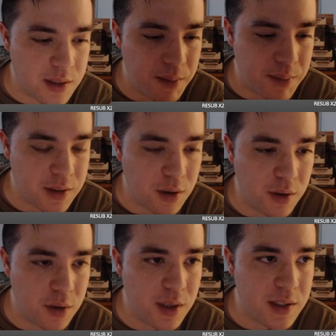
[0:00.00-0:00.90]
Yep, that's all
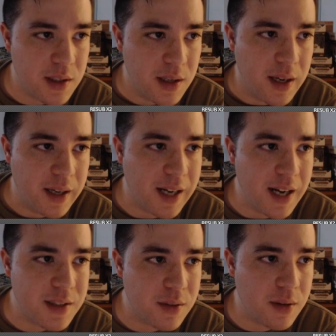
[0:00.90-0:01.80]
the units. And
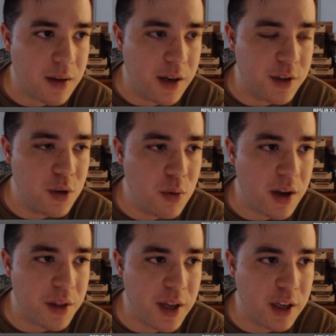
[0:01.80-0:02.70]
guys, I do
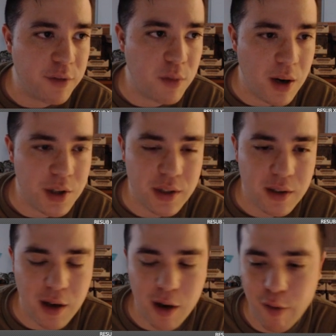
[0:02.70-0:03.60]
want to thank you for watching.
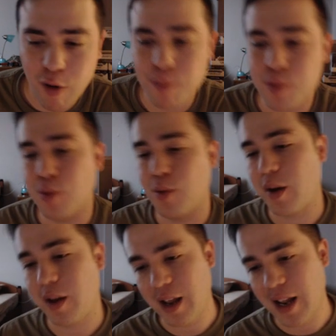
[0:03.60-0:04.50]
I hope you
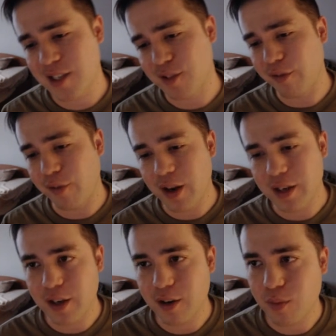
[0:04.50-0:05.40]
had some fun
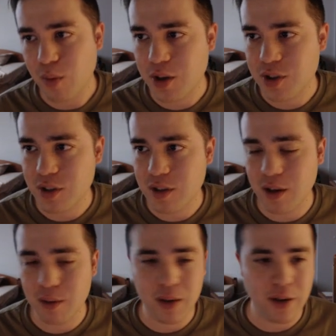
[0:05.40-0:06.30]
here watching
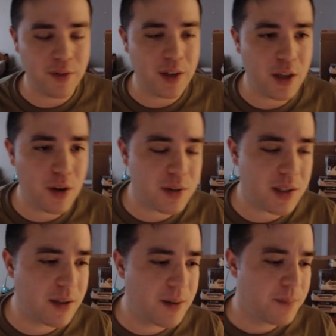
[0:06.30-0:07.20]
some videos,
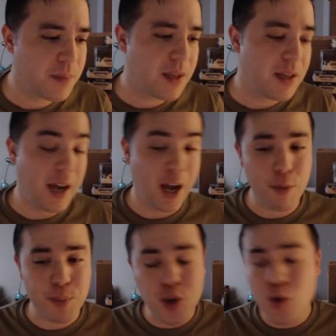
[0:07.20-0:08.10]
and I
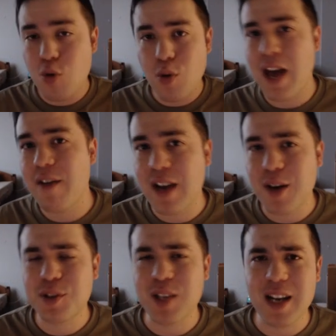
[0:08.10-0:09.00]
hope you have an
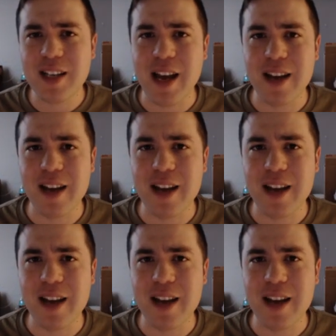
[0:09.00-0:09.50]
outstanding day.